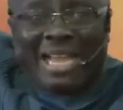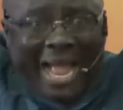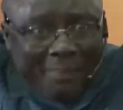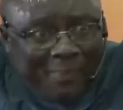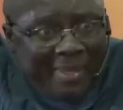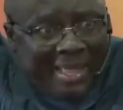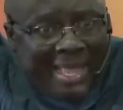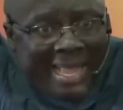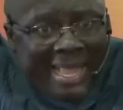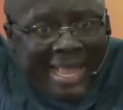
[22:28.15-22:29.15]
up
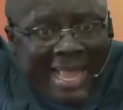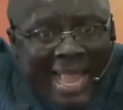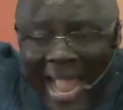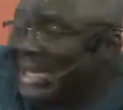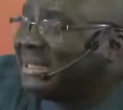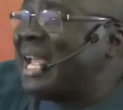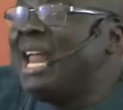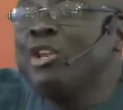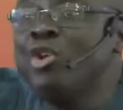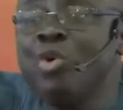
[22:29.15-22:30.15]
and
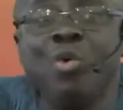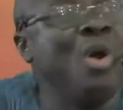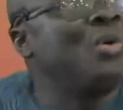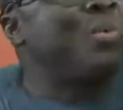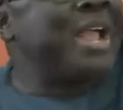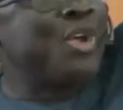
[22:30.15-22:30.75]
tell you where